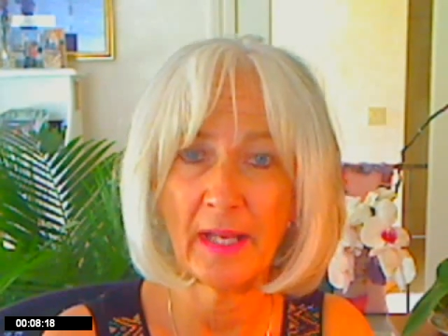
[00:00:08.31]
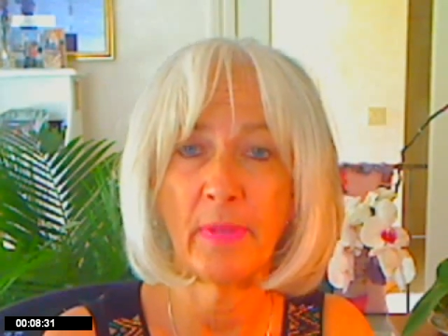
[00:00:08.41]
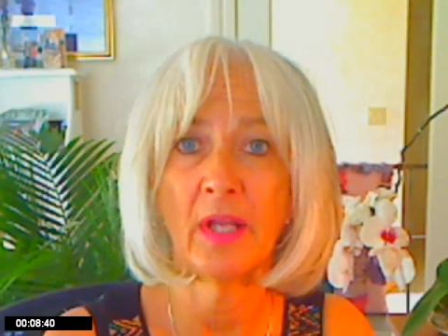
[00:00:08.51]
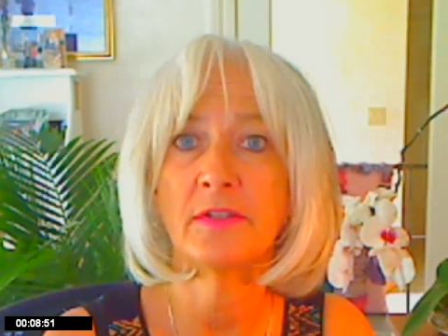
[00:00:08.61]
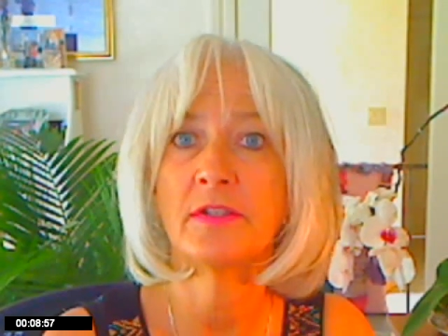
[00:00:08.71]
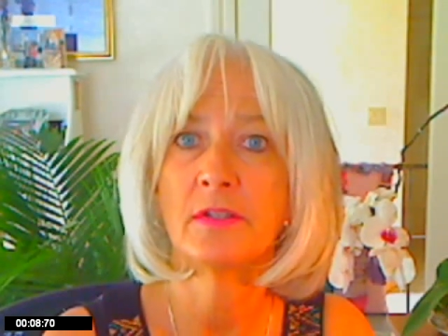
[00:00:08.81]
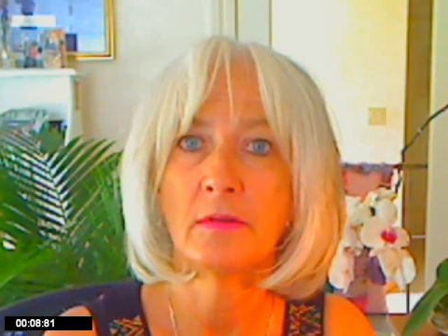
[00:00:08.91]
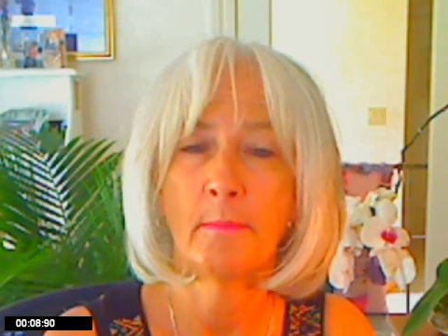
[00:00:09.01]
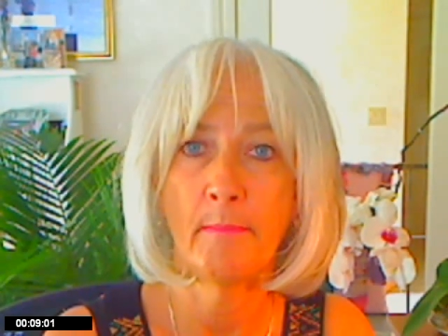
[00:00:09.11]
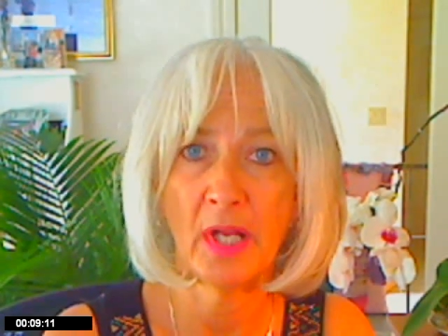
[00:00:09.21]
but
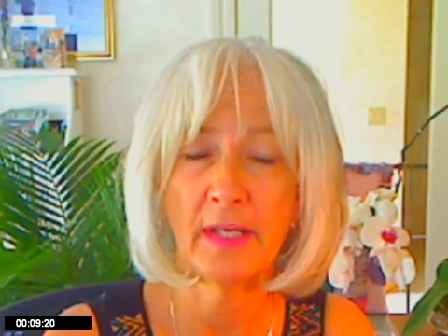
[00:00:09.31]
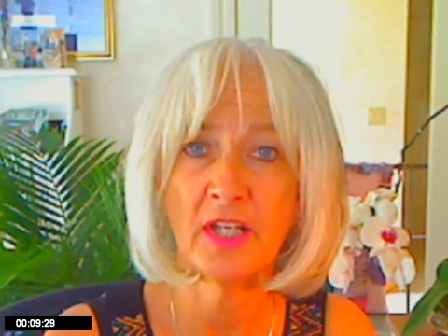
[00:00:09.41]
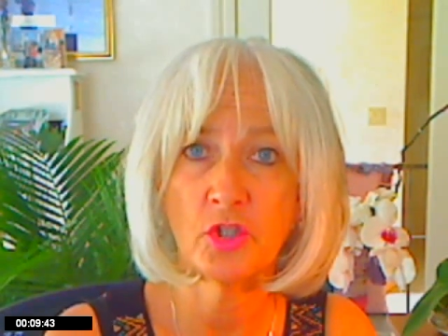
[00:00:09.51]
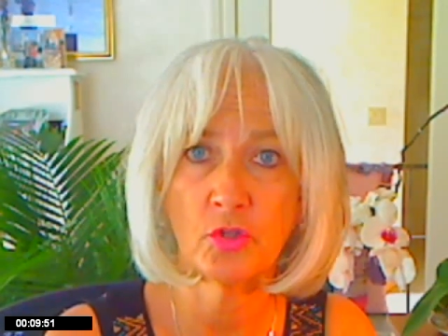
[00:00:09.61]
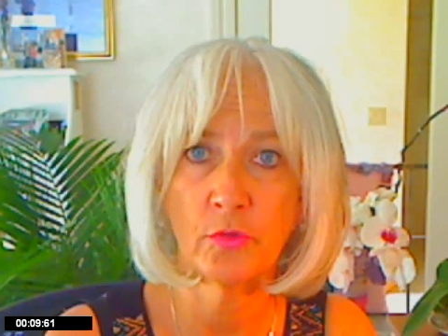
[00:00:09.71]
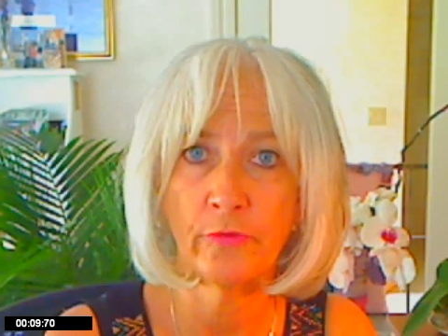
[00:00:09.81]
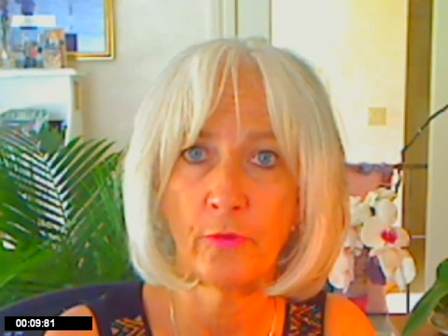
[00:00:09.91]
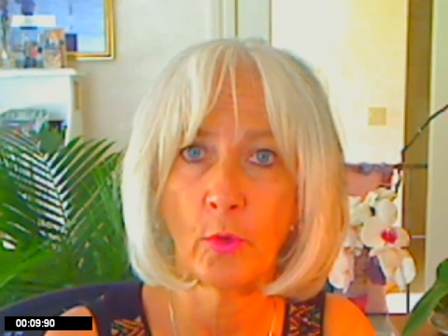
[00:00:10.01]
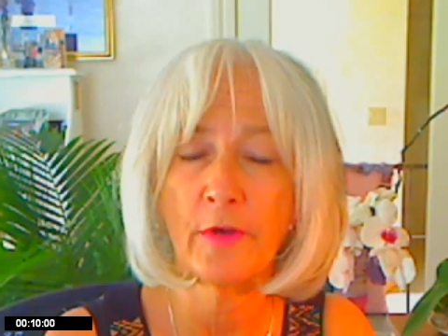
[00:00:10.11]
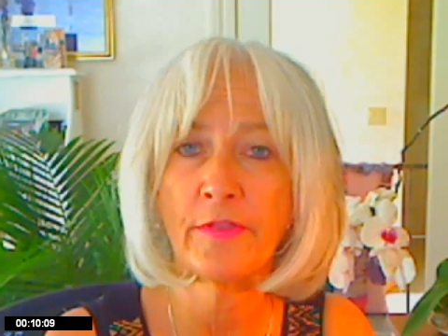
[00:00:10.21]
Monday, June
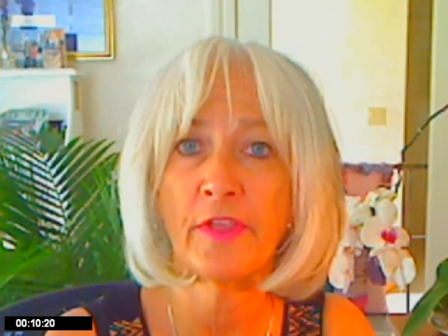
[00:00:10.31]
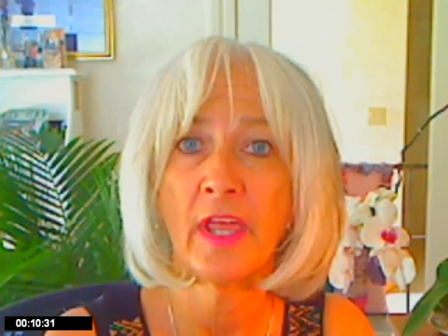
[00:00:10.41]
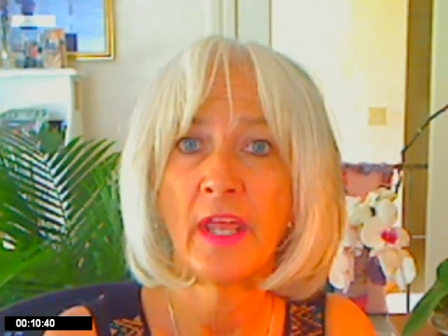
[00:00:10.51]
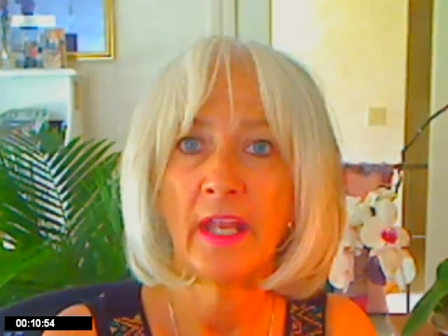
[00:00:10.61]
4th,